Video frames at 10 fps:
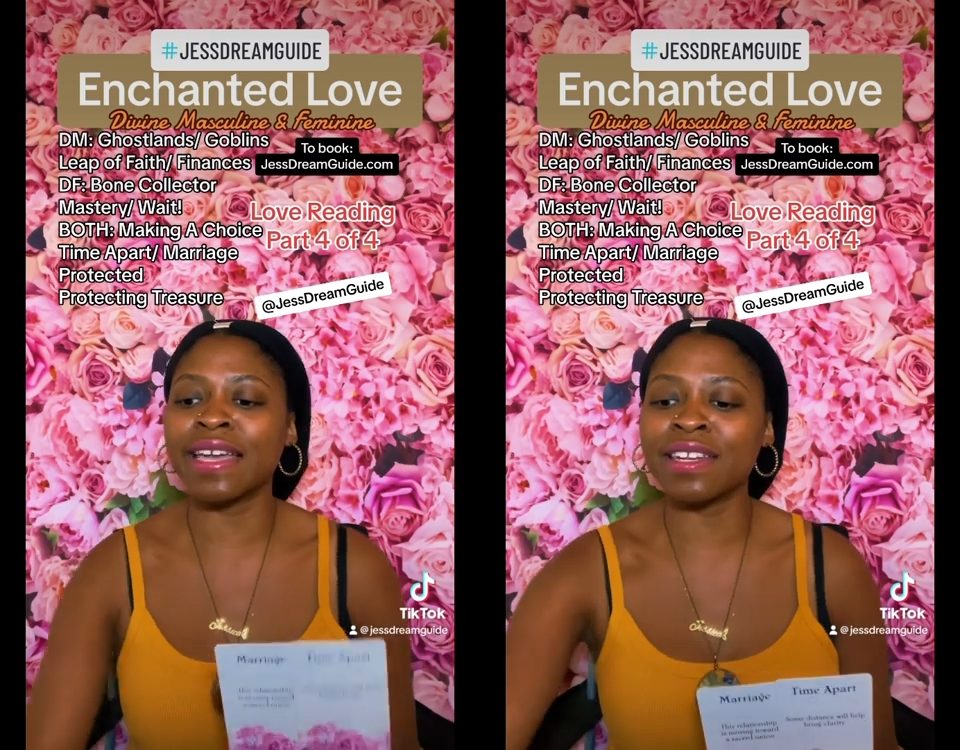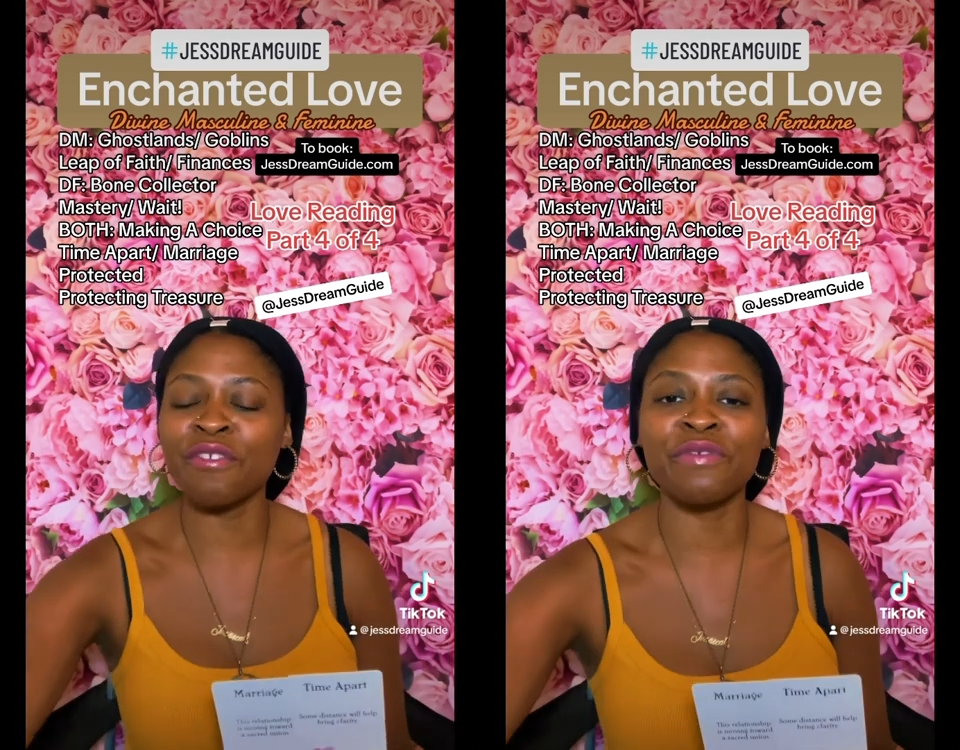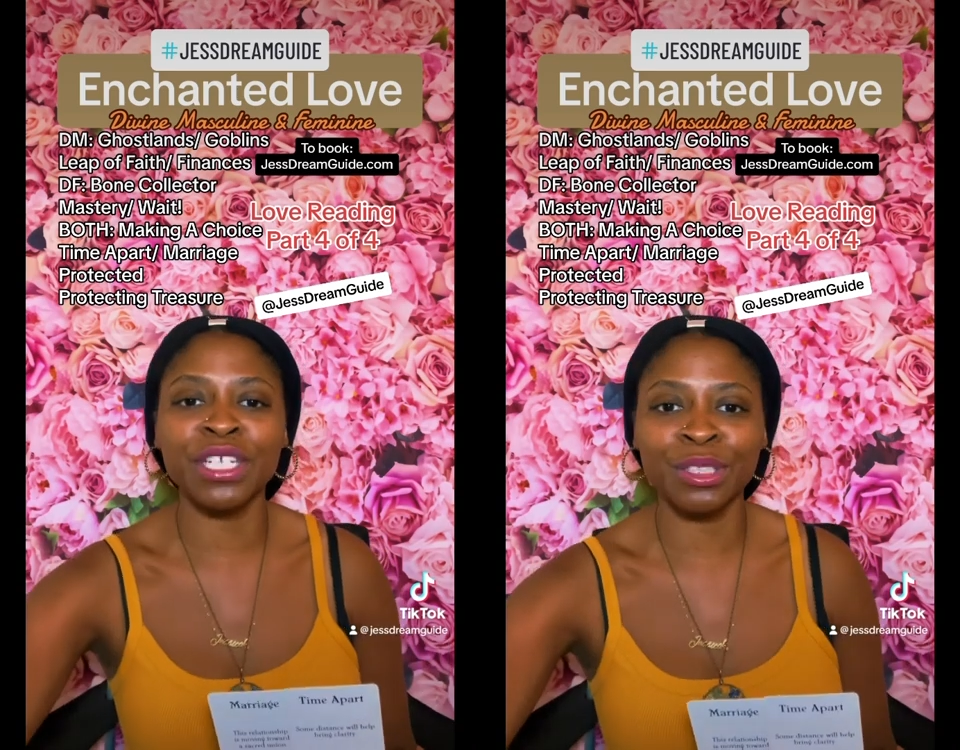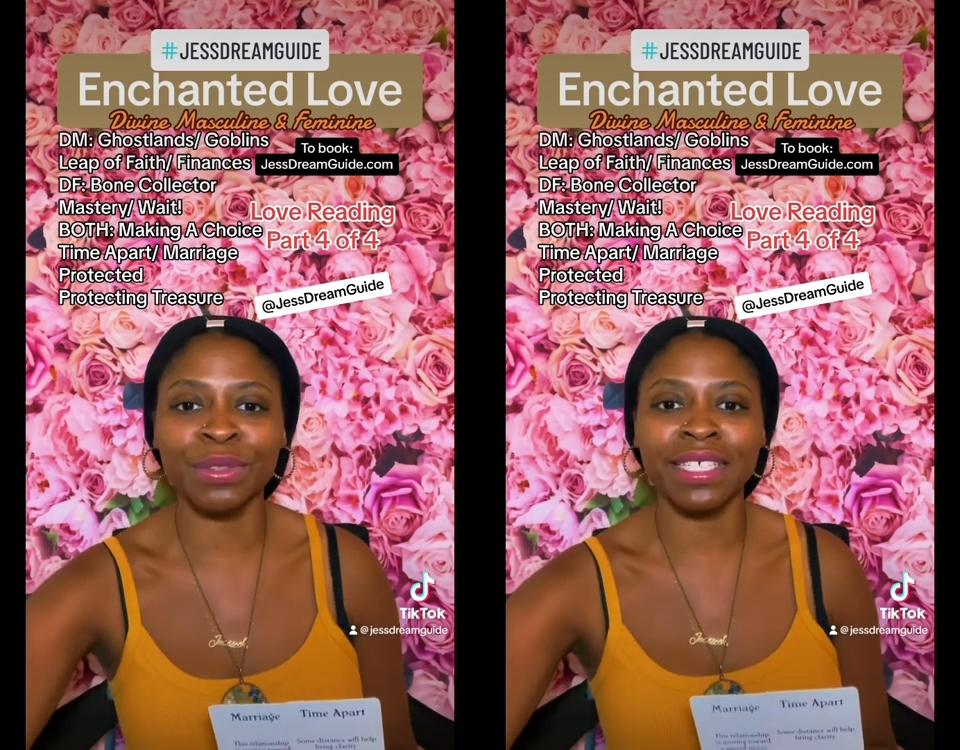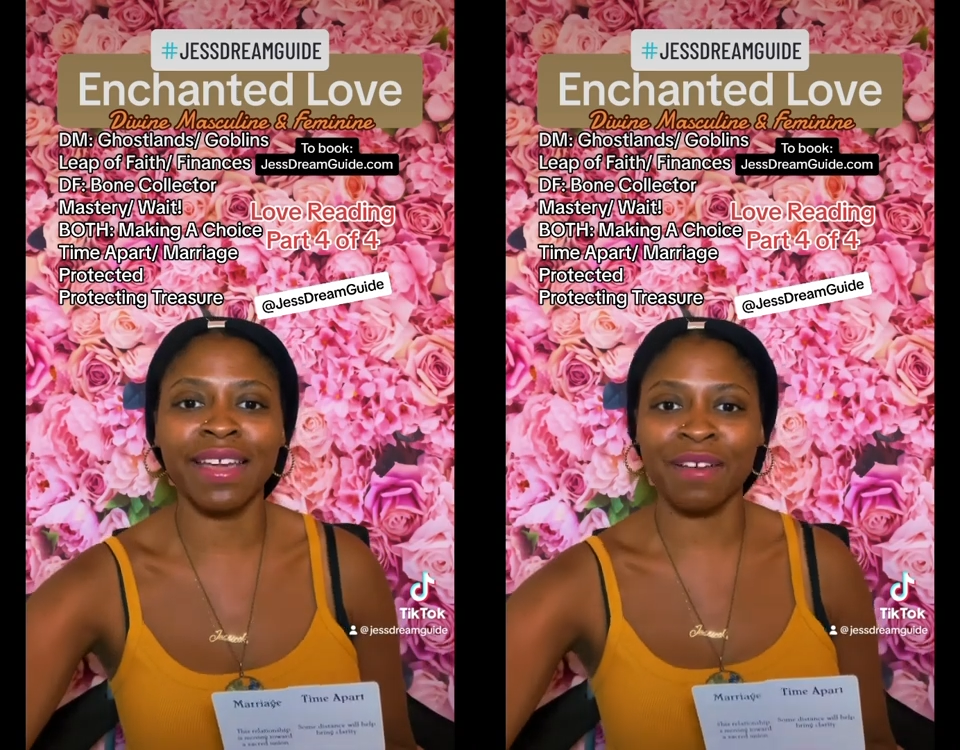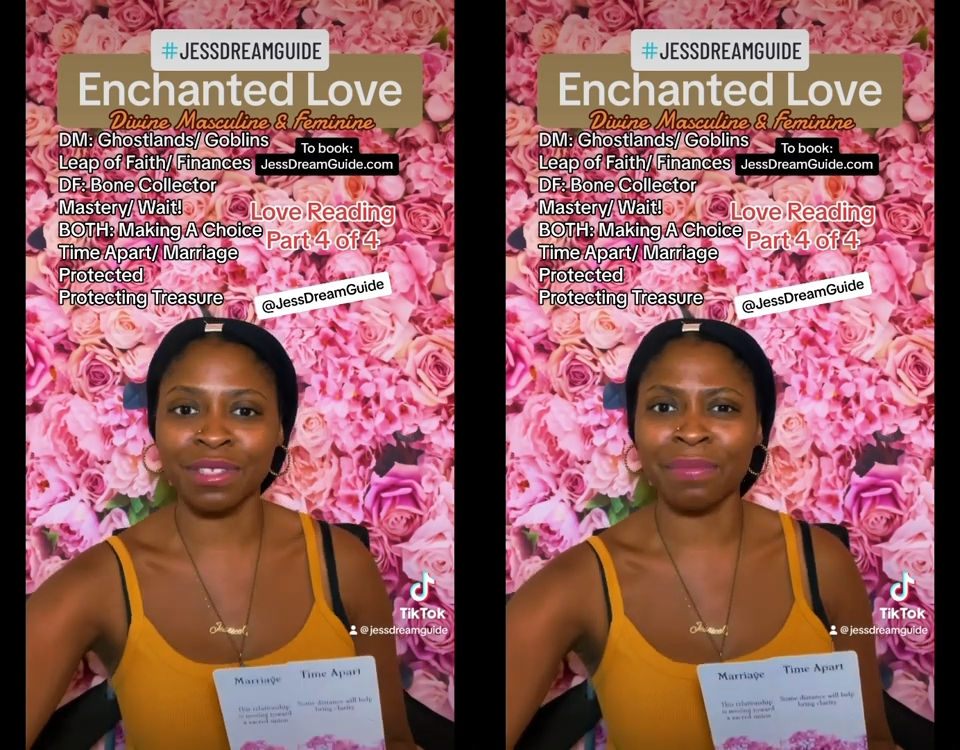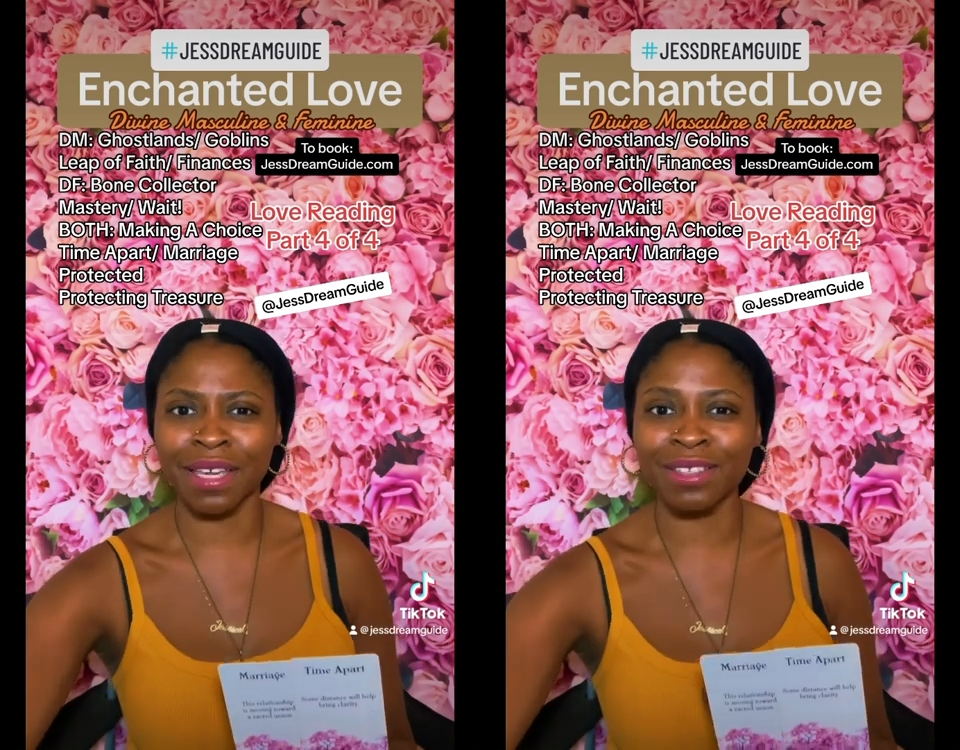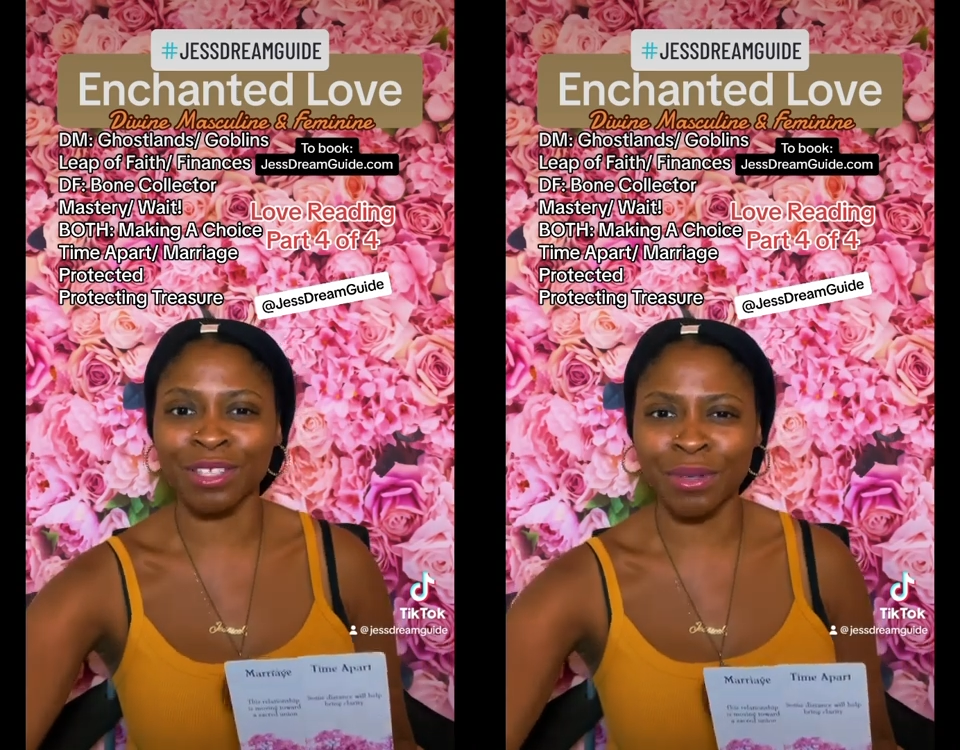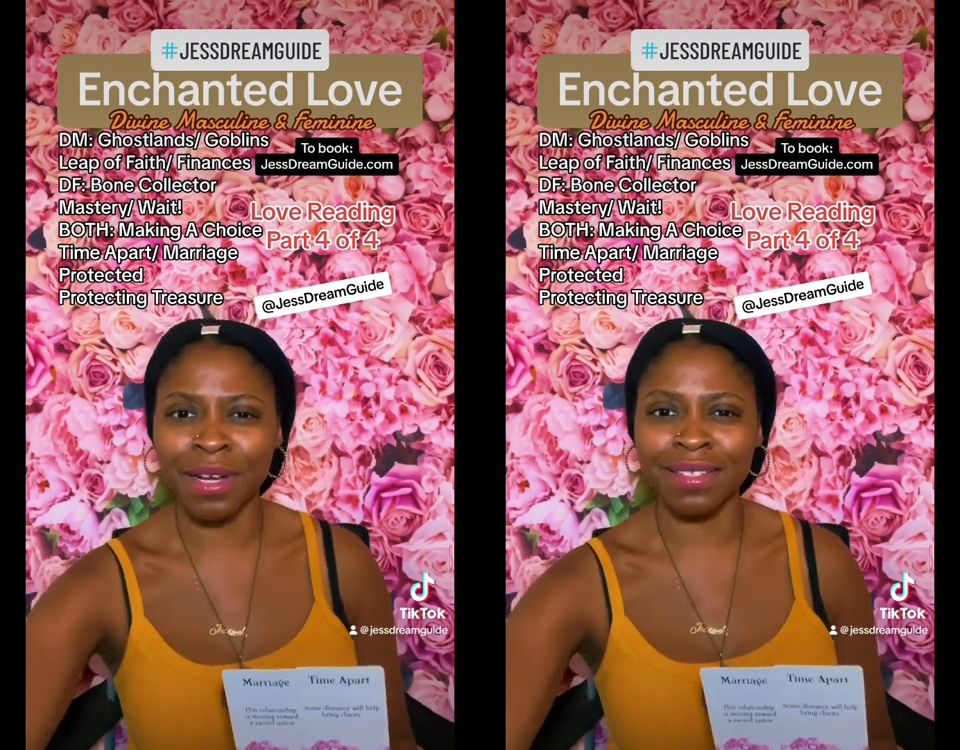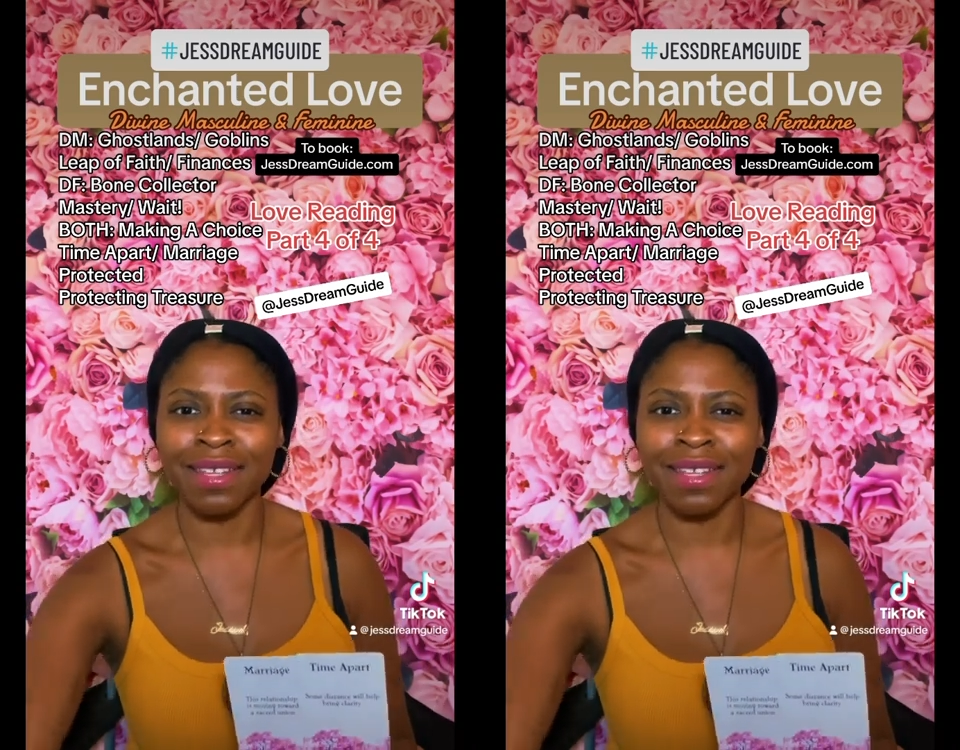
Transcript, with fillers: individually have to make the choice.